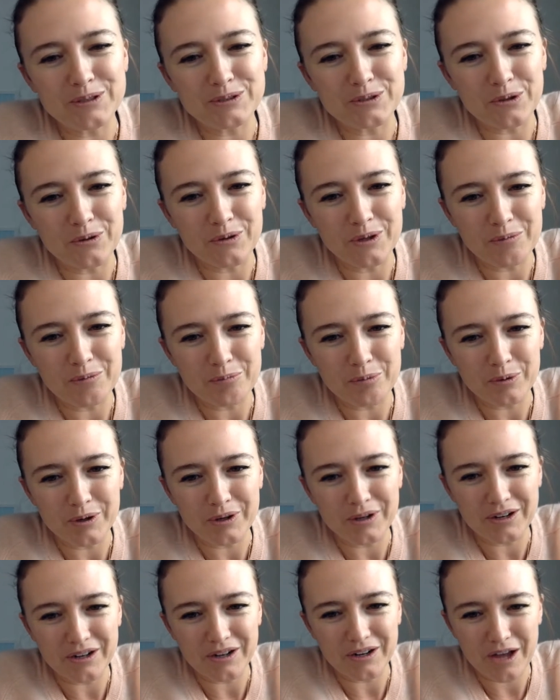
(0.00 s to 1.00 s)
was only
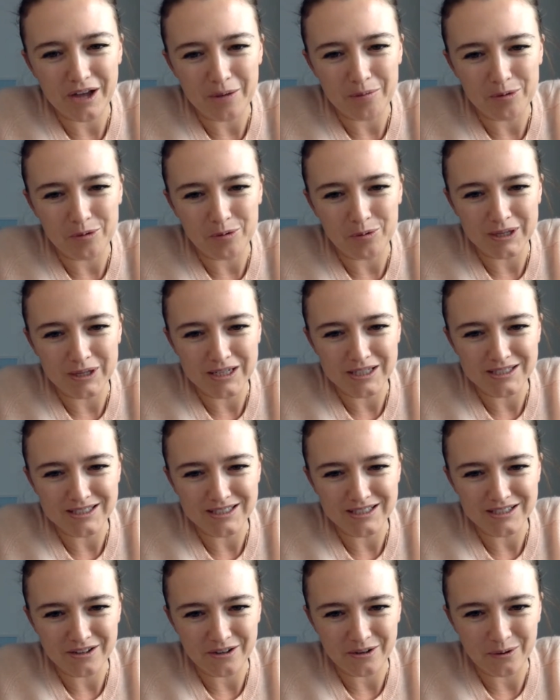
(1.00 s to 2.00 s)
born a couple weeks
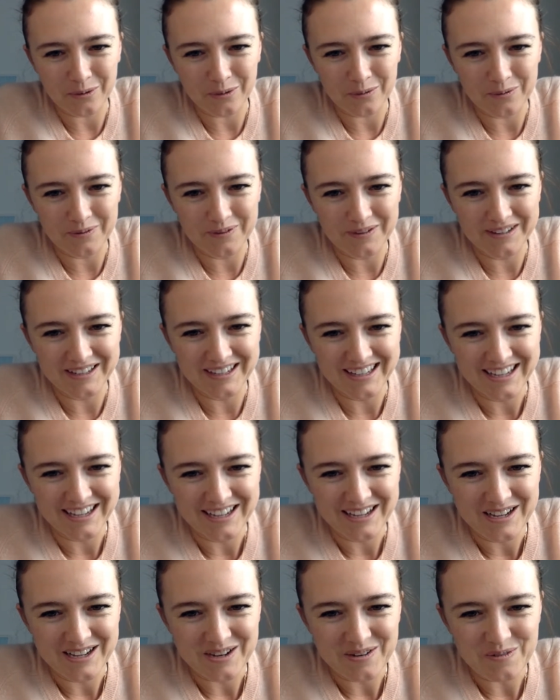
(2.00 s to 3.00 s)
ago.
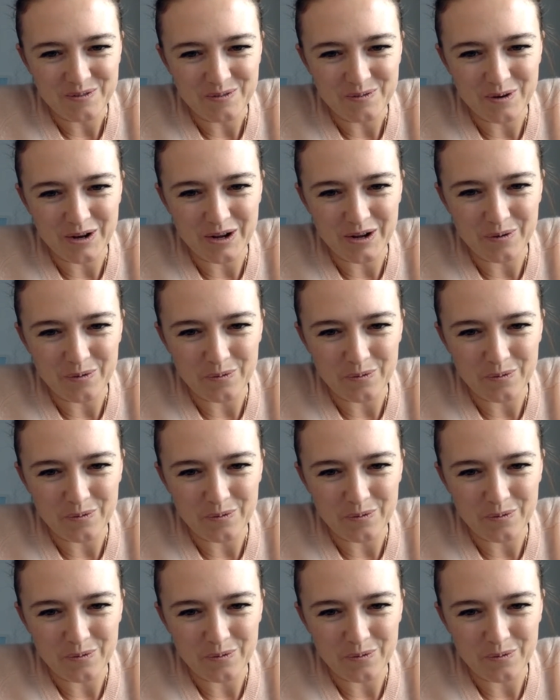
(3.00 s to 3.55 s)
When